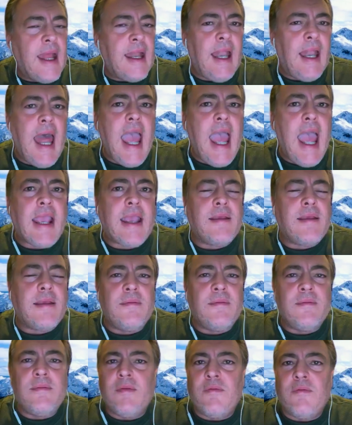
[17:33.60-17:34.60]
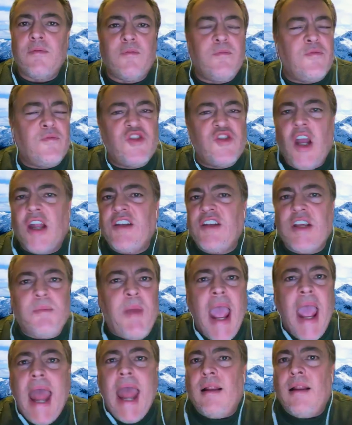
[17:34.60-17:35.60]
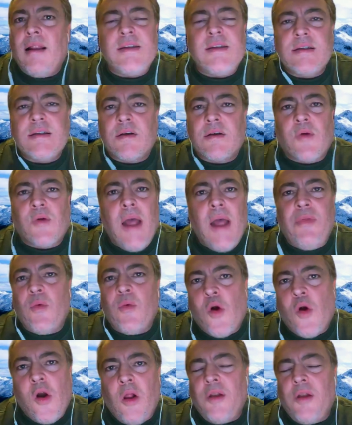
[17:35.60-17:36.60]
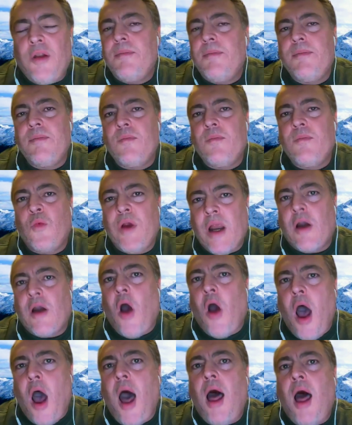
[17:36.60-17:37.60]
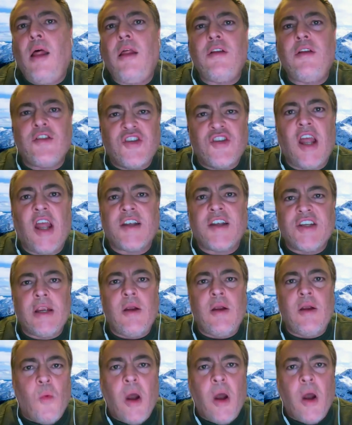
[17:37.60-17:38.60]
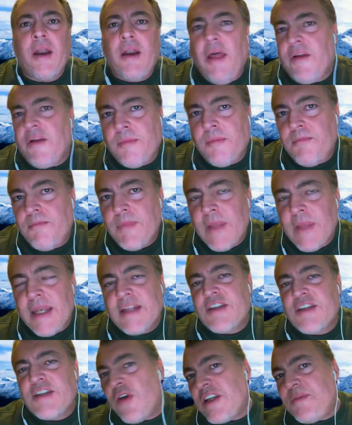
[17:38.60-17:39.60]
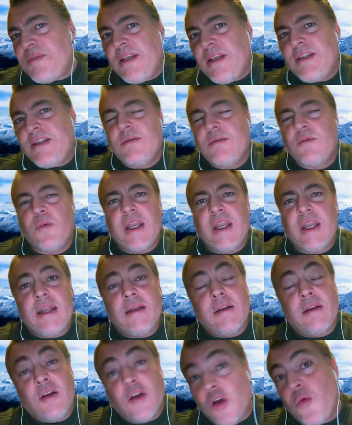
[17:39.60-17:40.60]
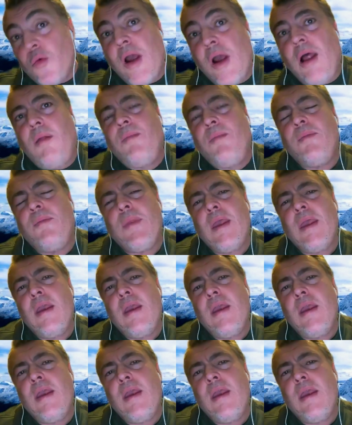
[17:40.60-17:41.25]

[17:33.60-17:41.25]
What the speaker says: And like judging panels around the world, we are all judging one another. And it's Christmas. We need goodwill.